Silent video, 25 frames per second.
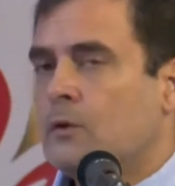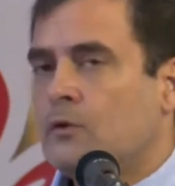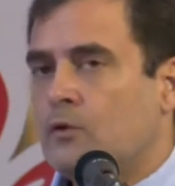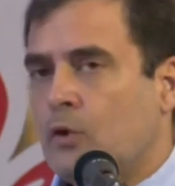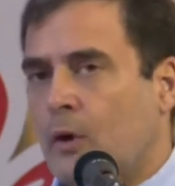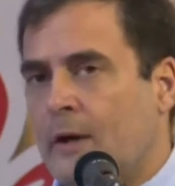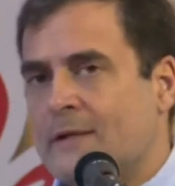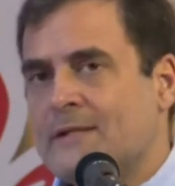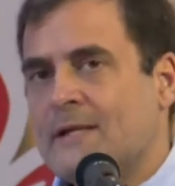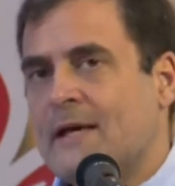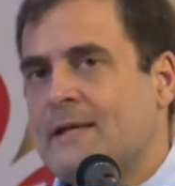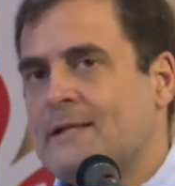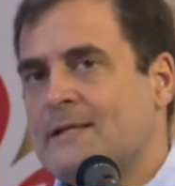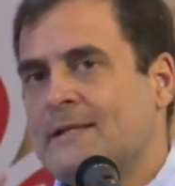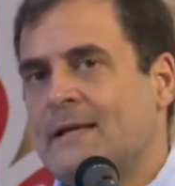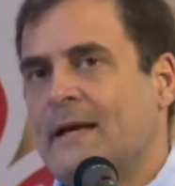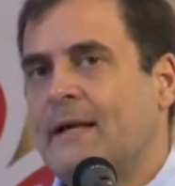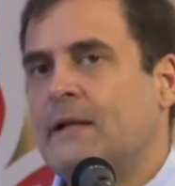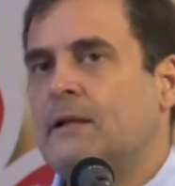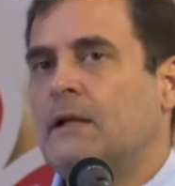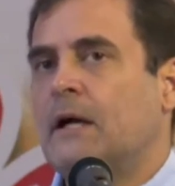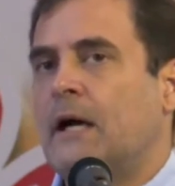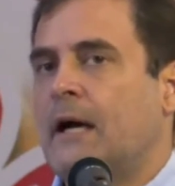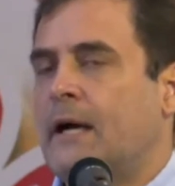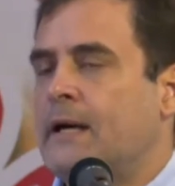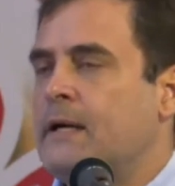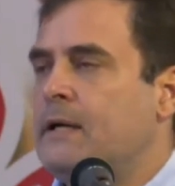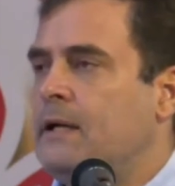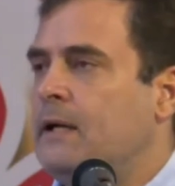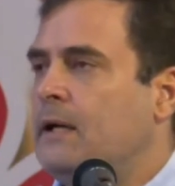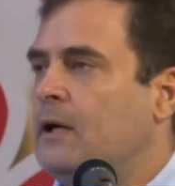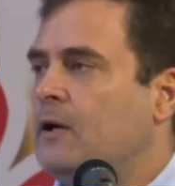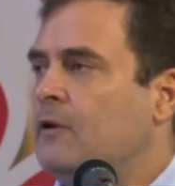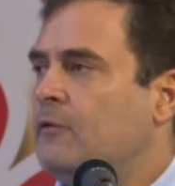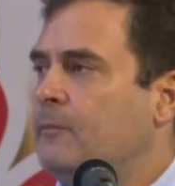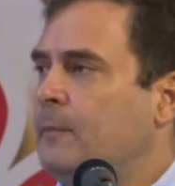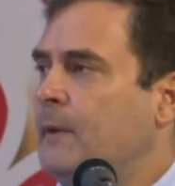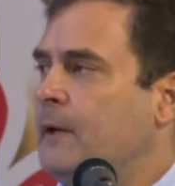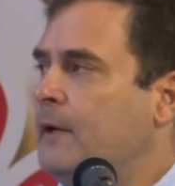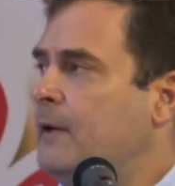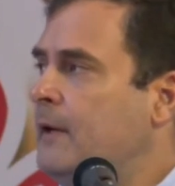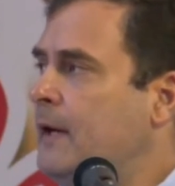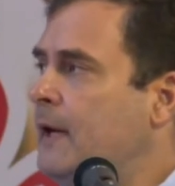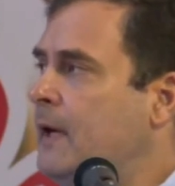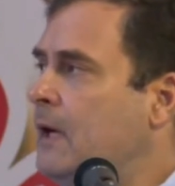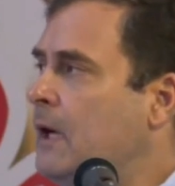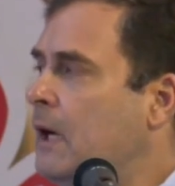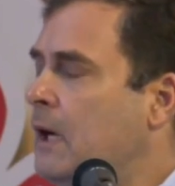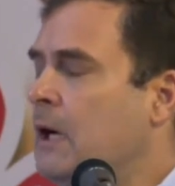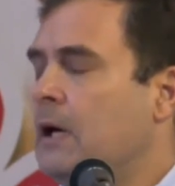So as I said, the idea of
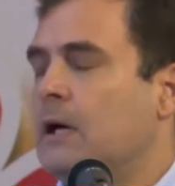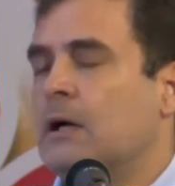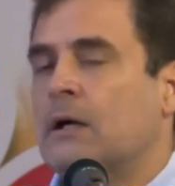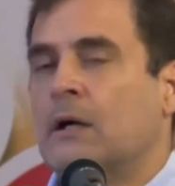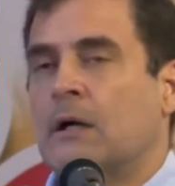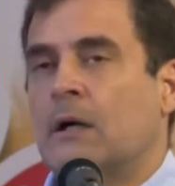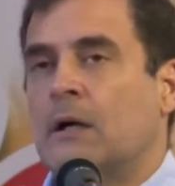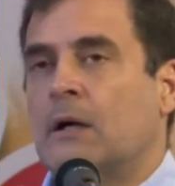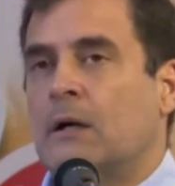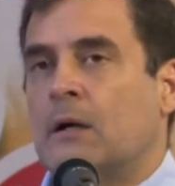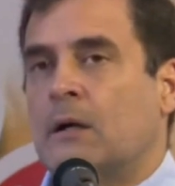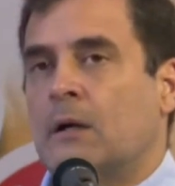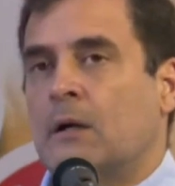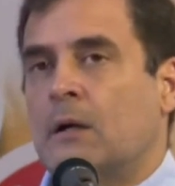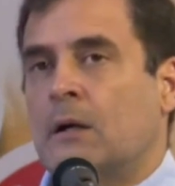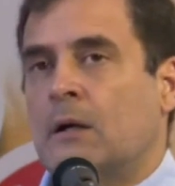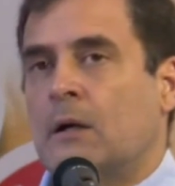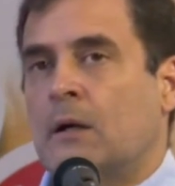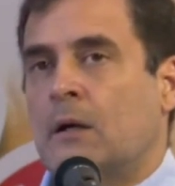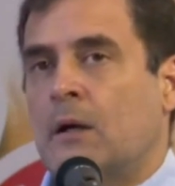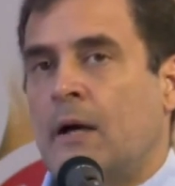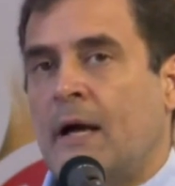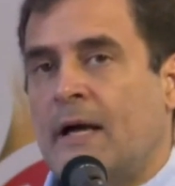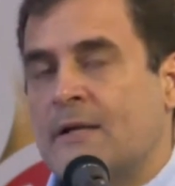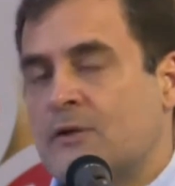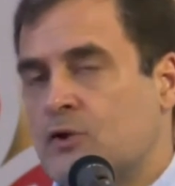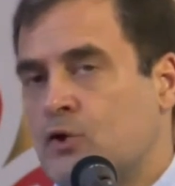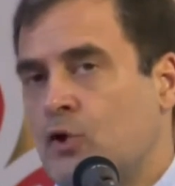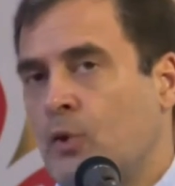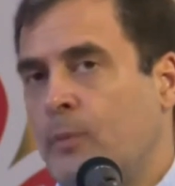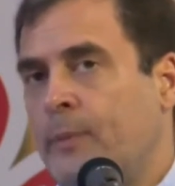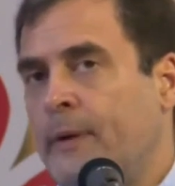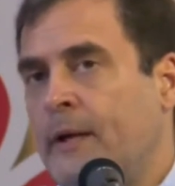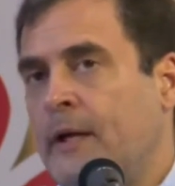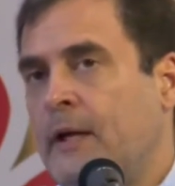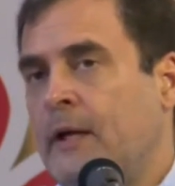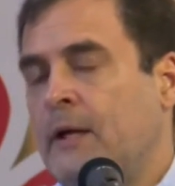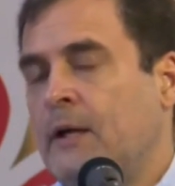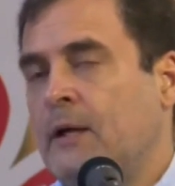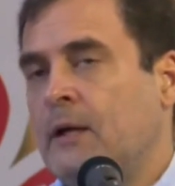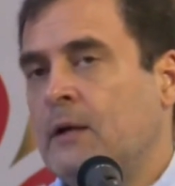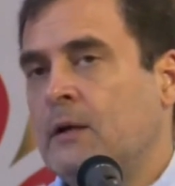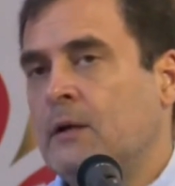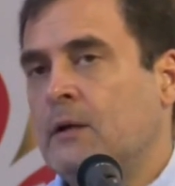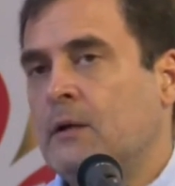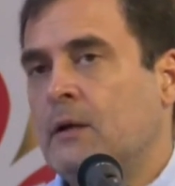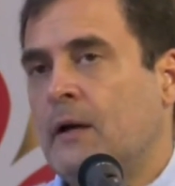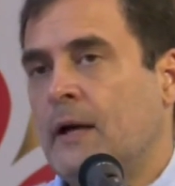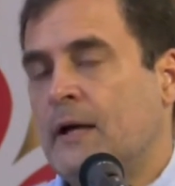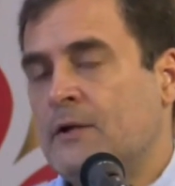MGNREGA has
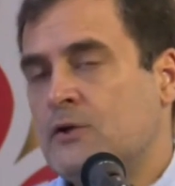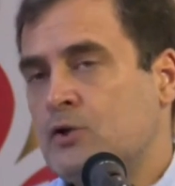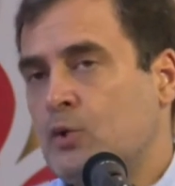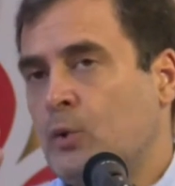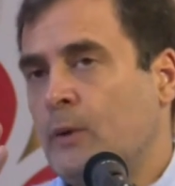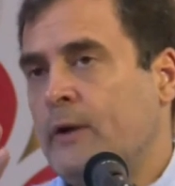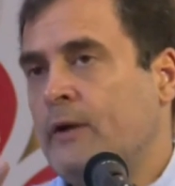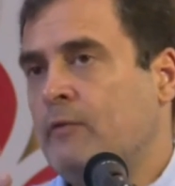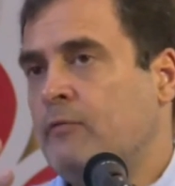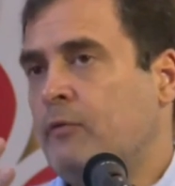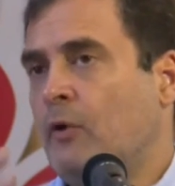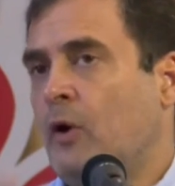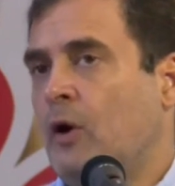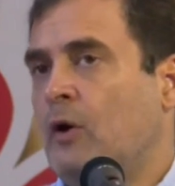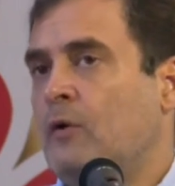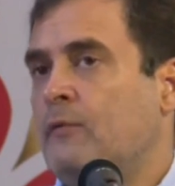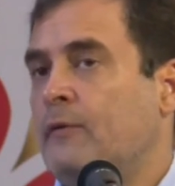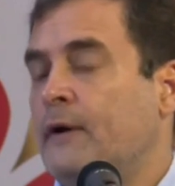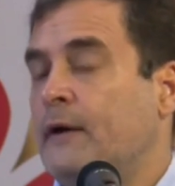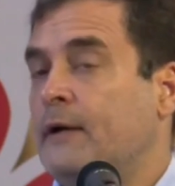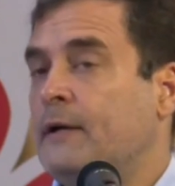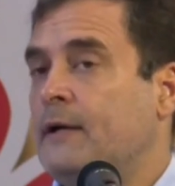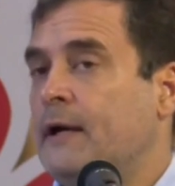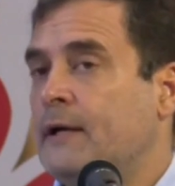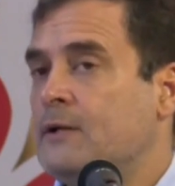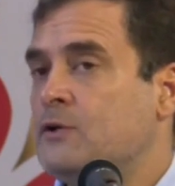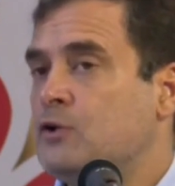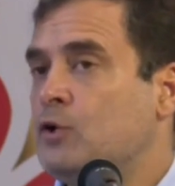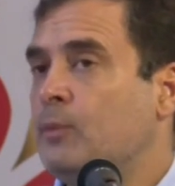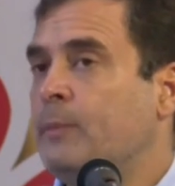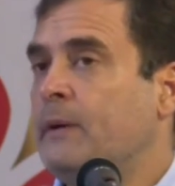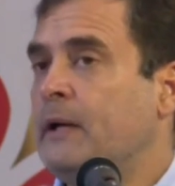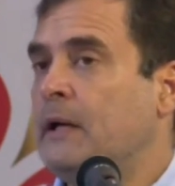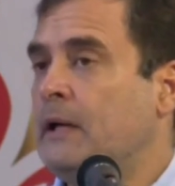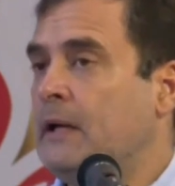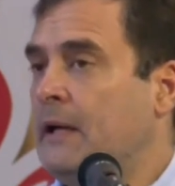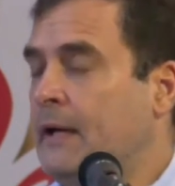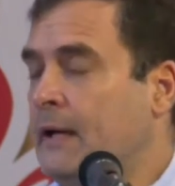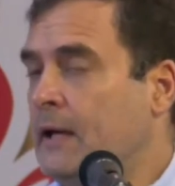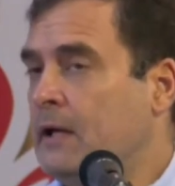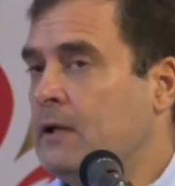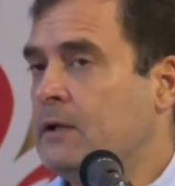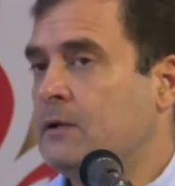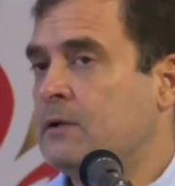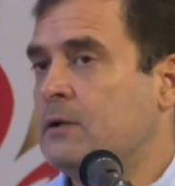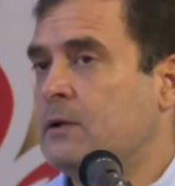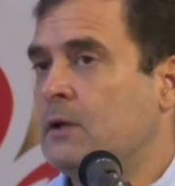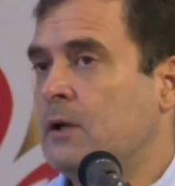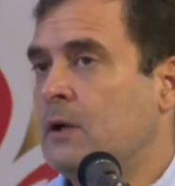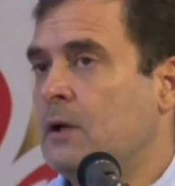to evolve and it has to be linked
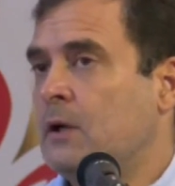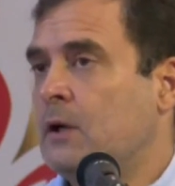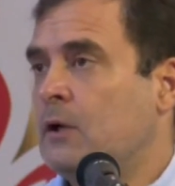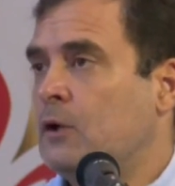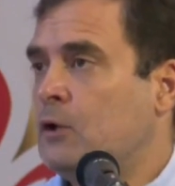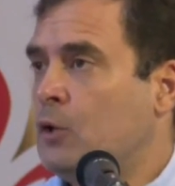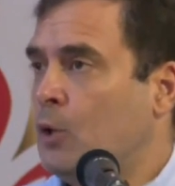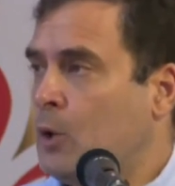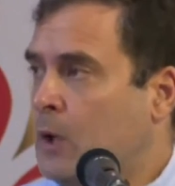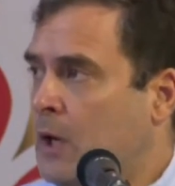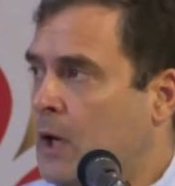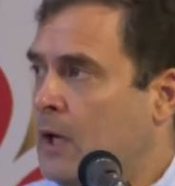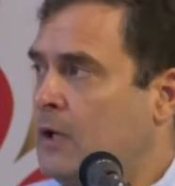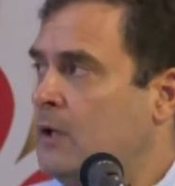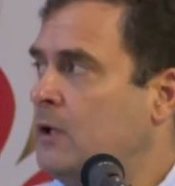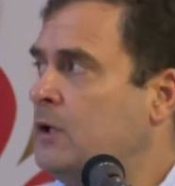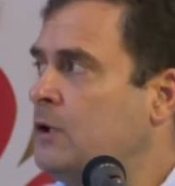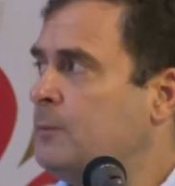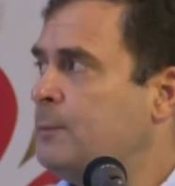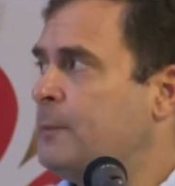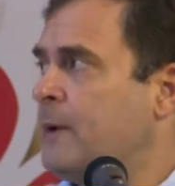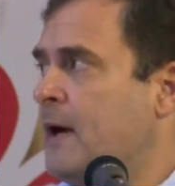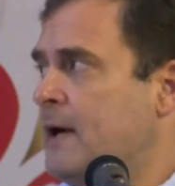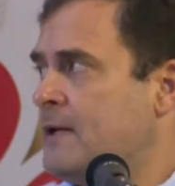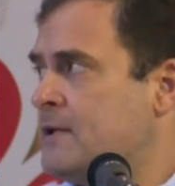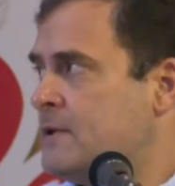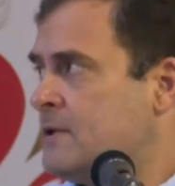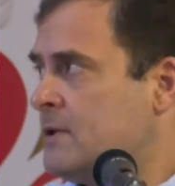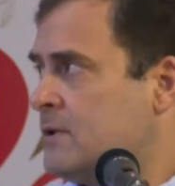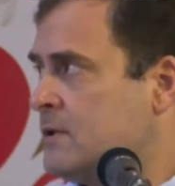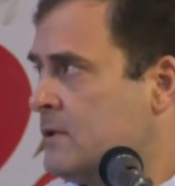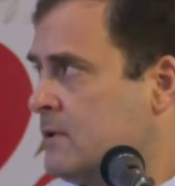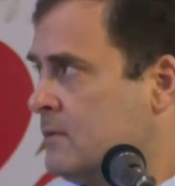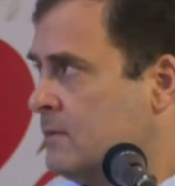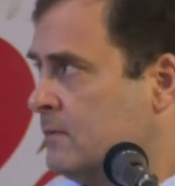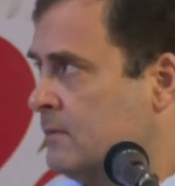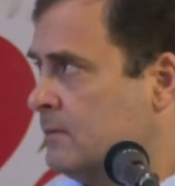to current prices.